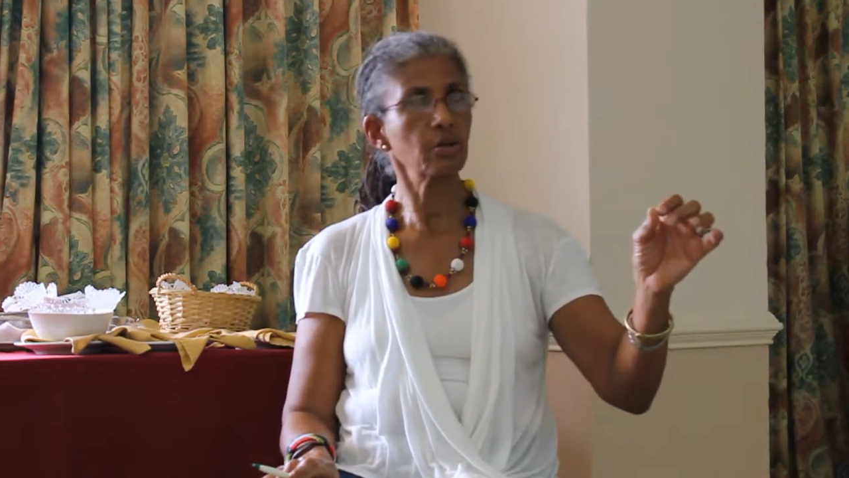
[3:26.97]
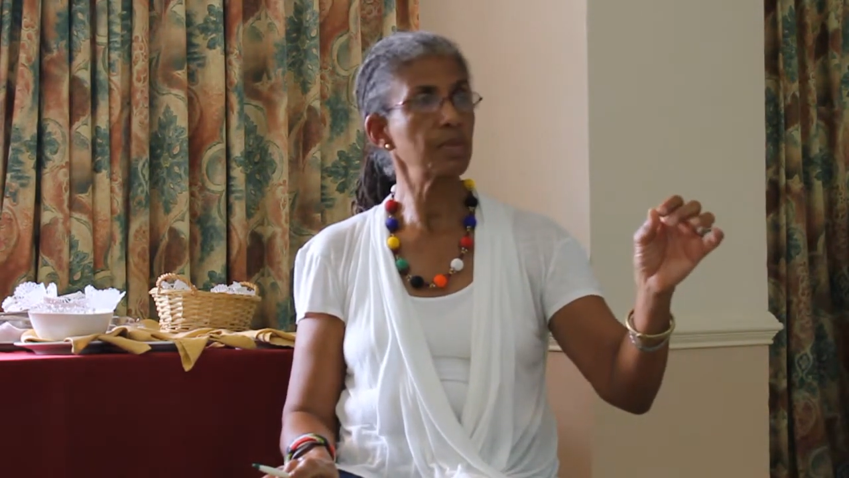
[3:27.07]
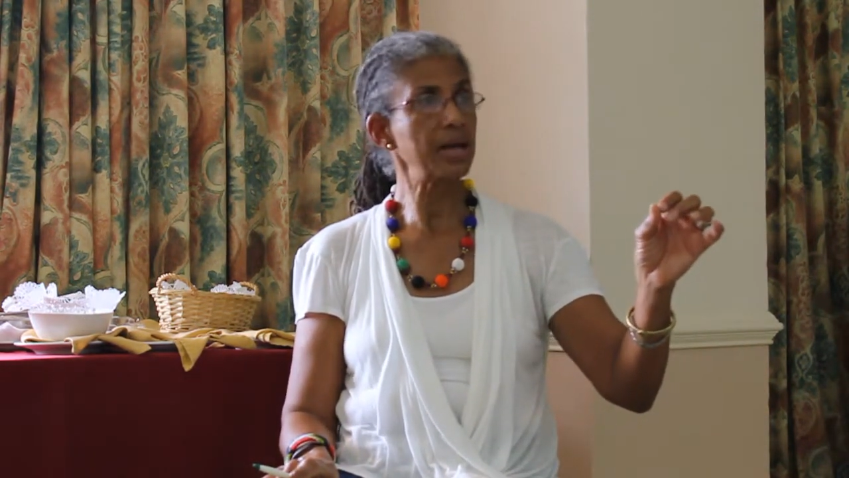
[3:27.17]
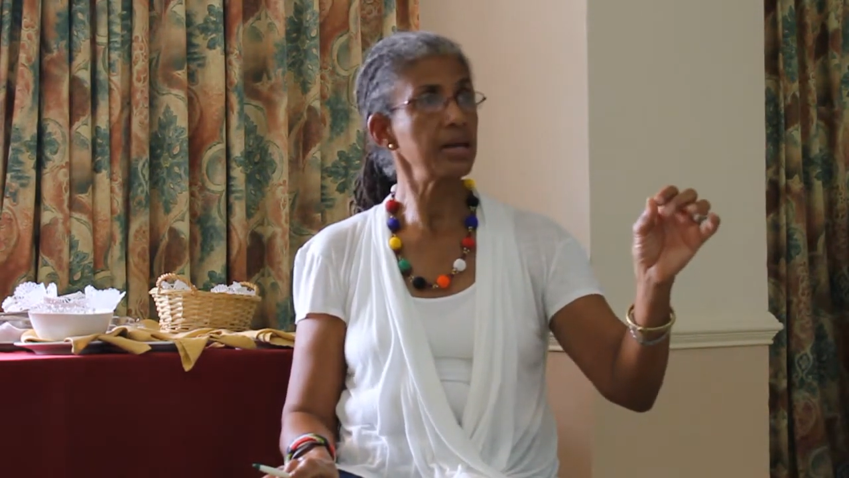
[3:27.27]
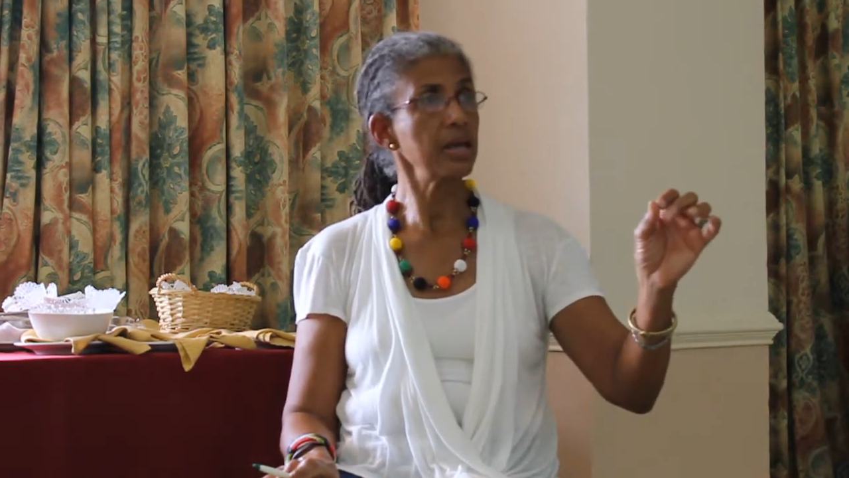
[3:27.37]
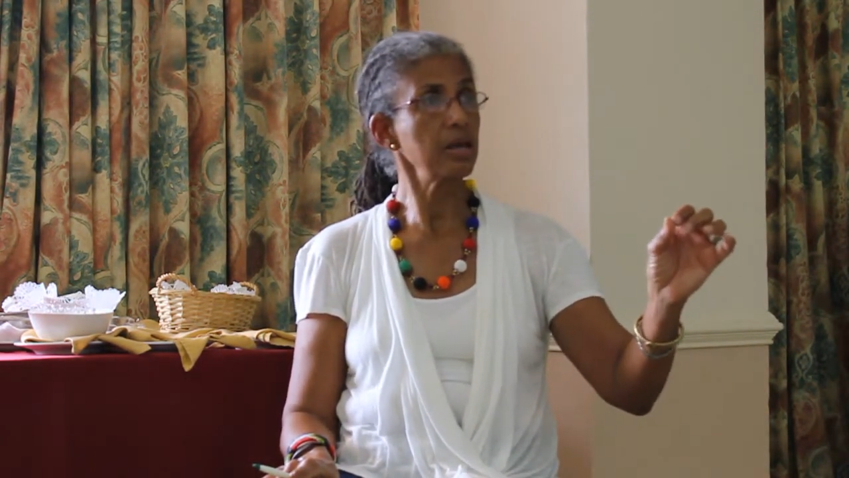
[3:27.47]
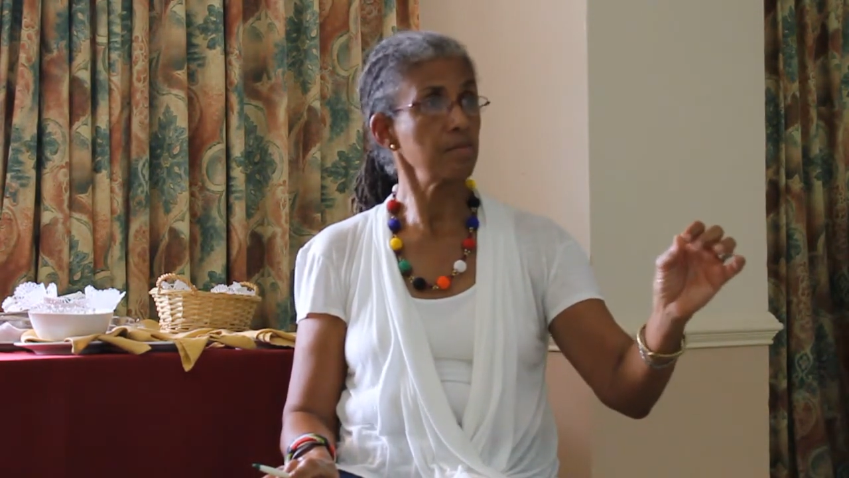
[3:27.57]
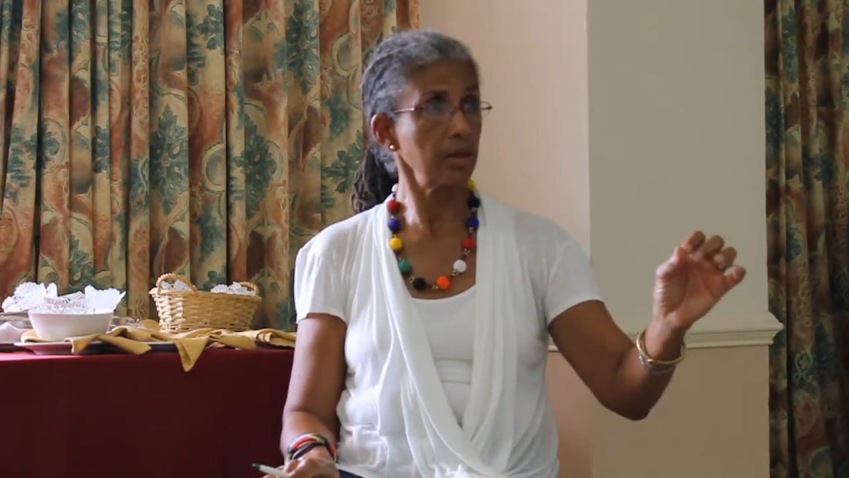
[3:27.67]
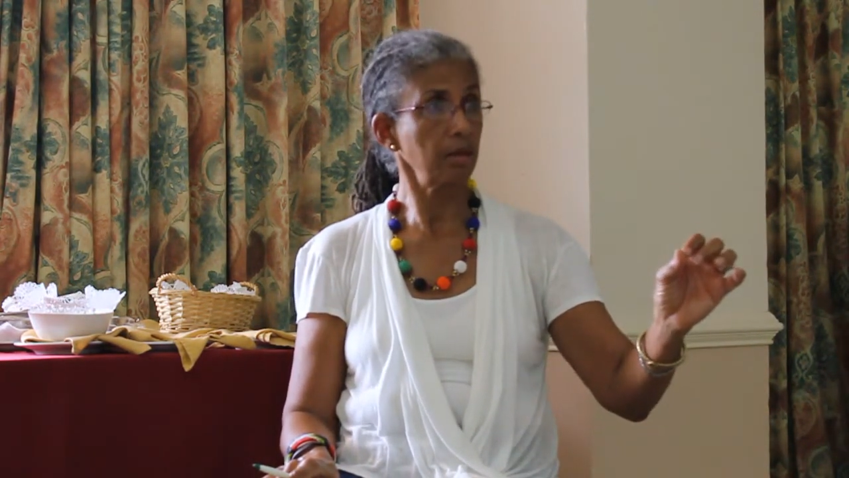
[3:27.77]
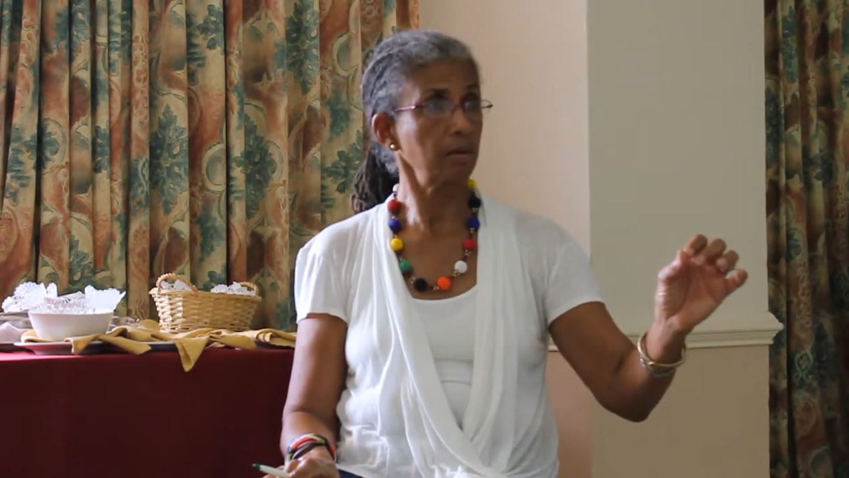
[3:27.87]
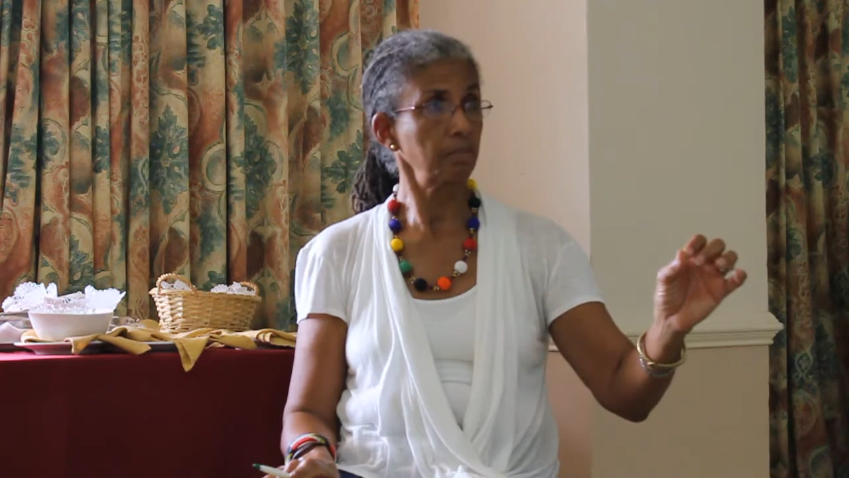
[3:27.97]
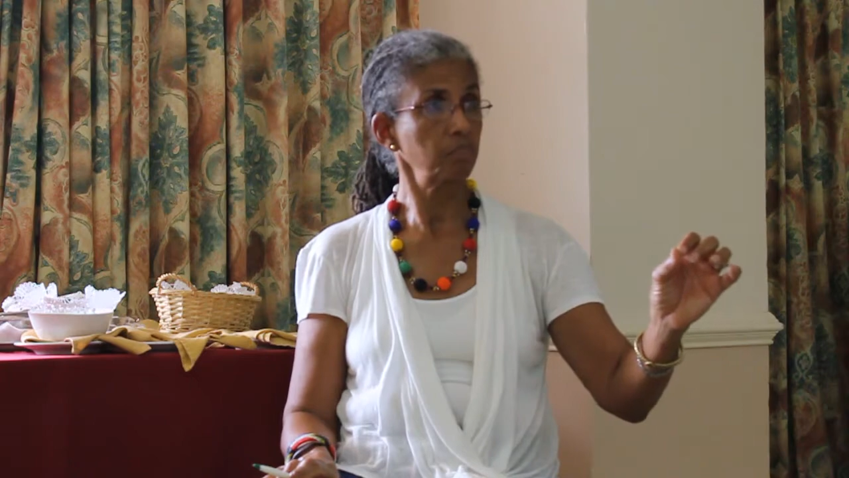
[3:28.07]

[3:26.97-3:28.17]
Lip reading: out by naming